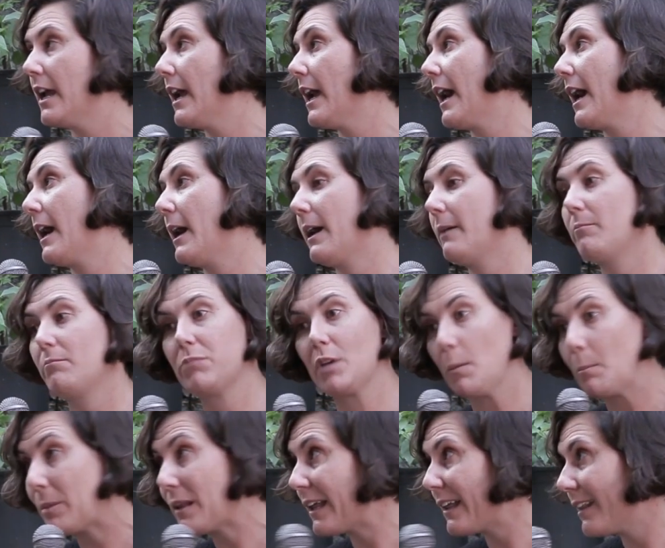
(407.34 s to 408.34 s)
uh,
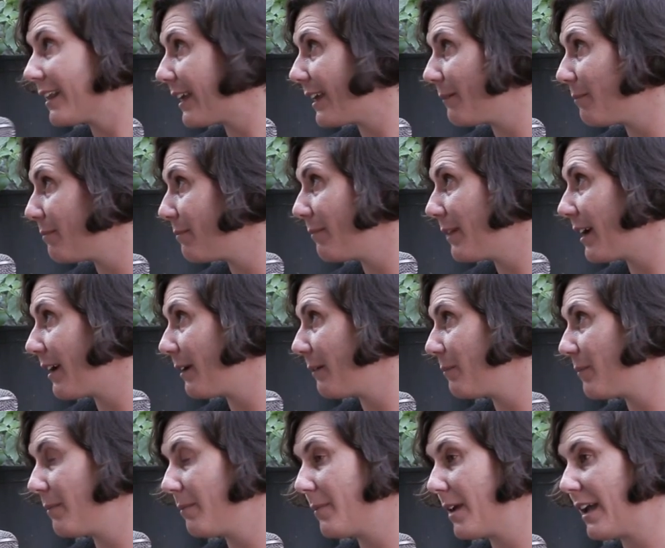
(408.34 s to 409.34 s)
completely uh,
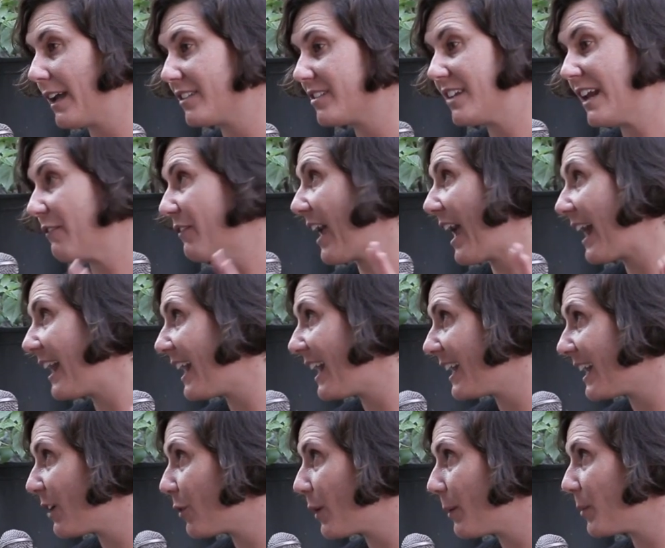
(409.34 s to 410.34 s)
has never had any
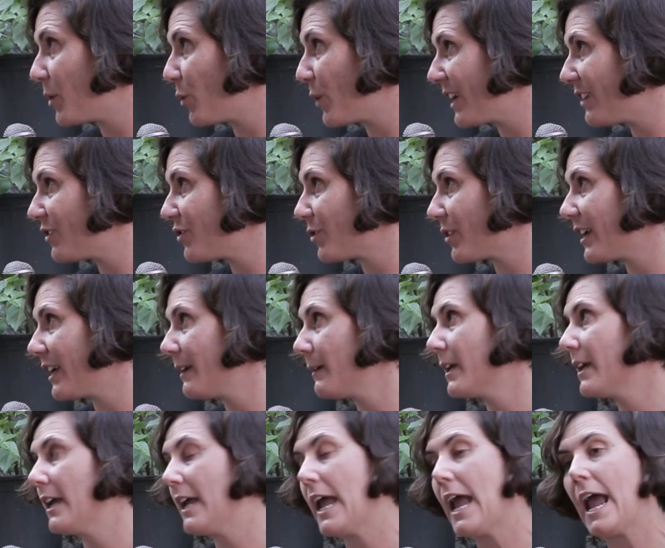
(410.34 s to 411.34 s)
criminal history,
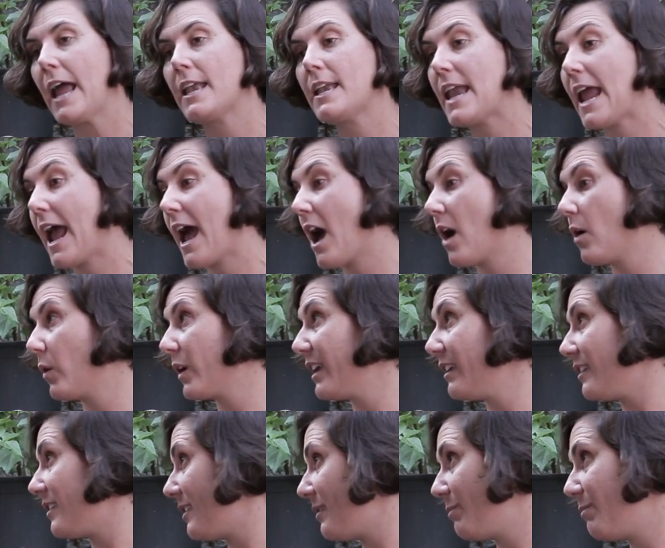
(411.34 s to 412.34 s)
and now
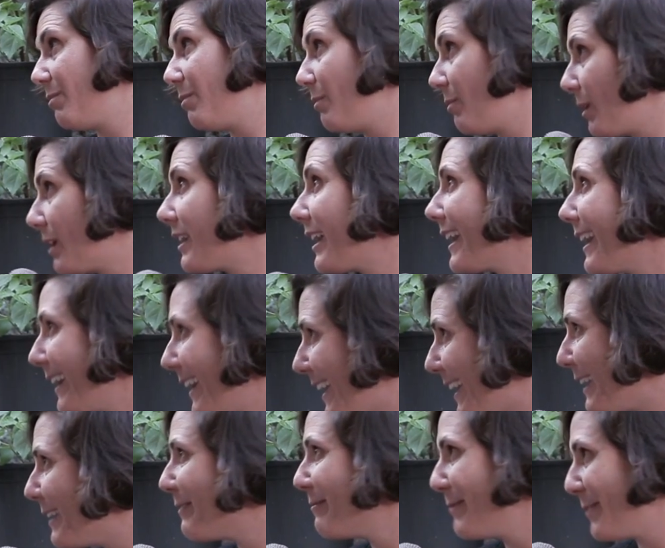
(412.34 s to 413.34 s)
is
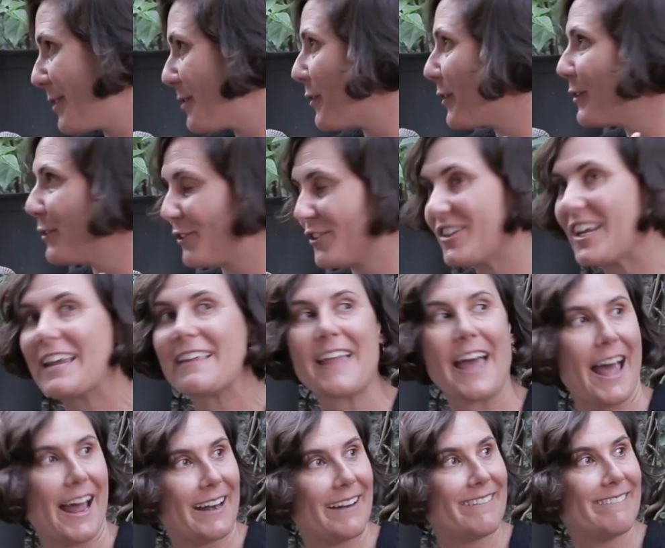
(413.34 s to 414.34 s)
clearly, you know, you see
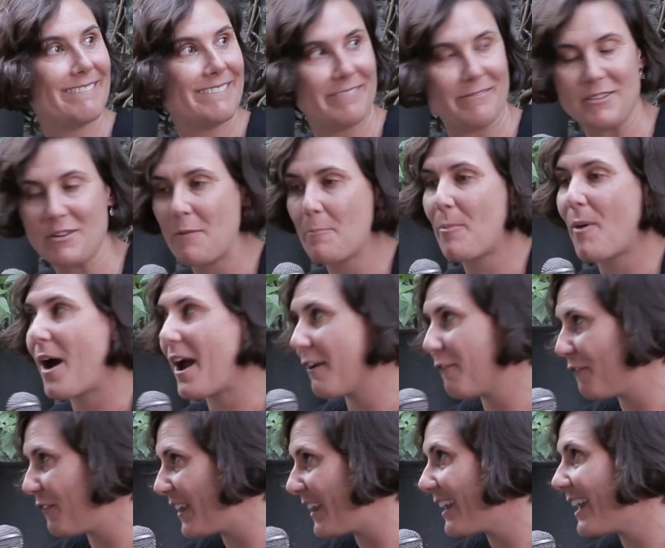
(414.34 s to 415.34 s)
that by
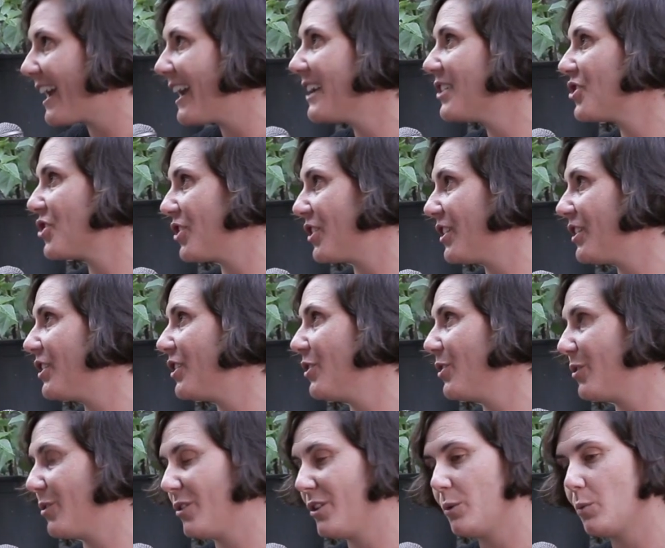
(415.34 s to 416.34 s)
affiliation, you,
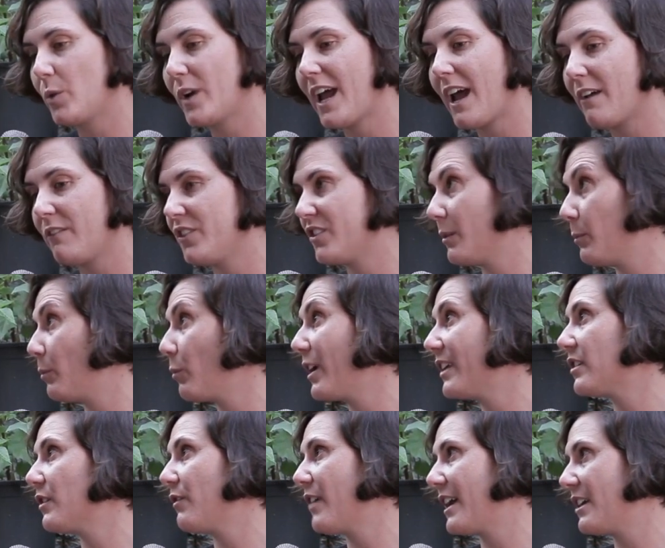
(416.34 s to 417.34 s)
you would have some
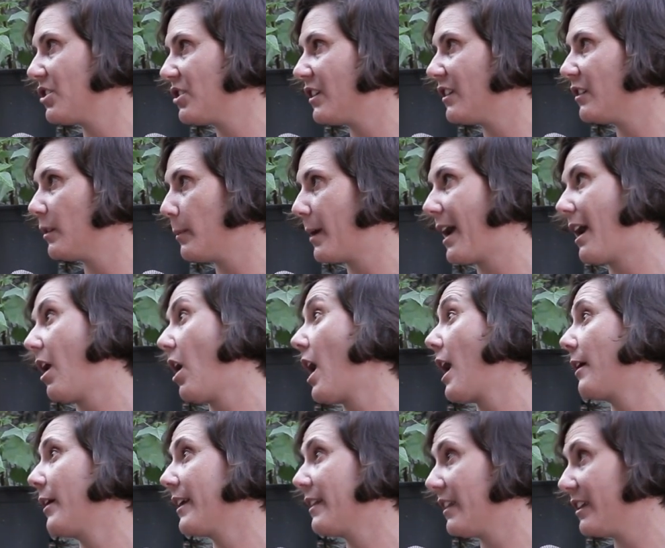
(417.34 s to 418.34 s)
reservations about
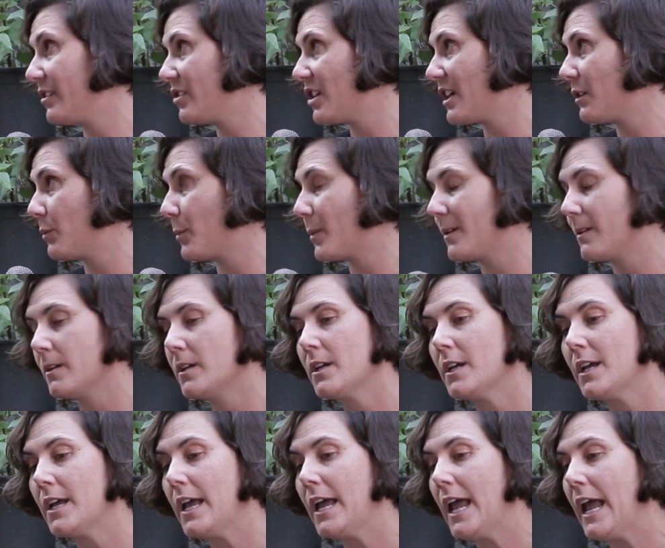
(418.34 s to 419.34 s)
hiring this gentleman.
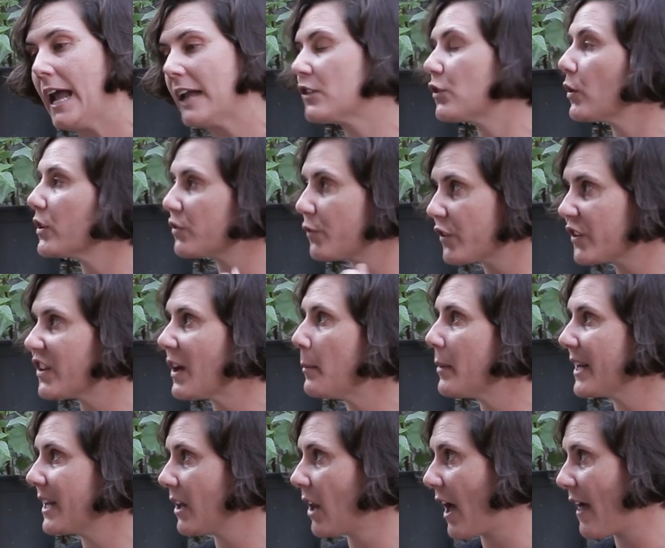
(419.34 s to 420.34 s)
And so it's for
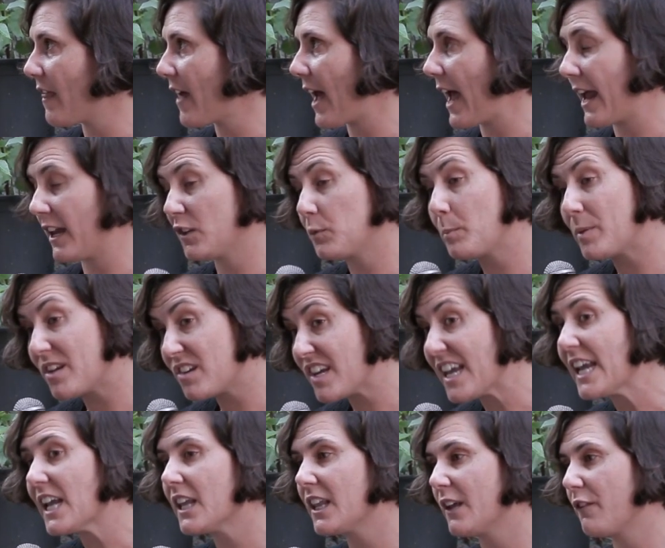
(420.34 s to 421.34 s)
somebody like that. It's
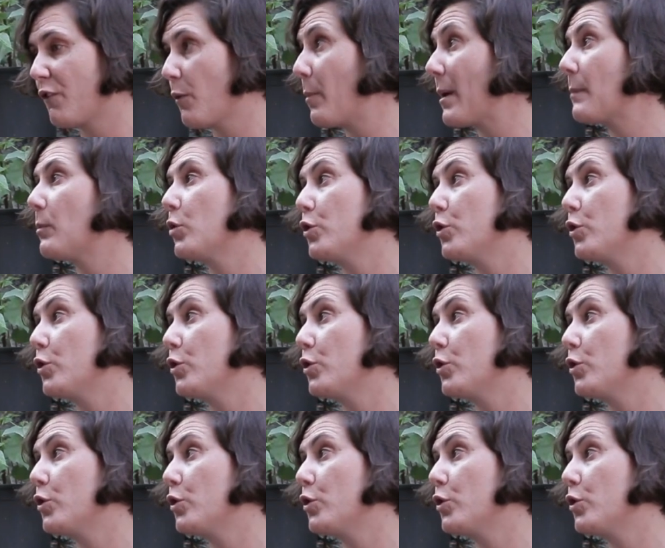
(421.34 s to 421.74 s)
particularly for people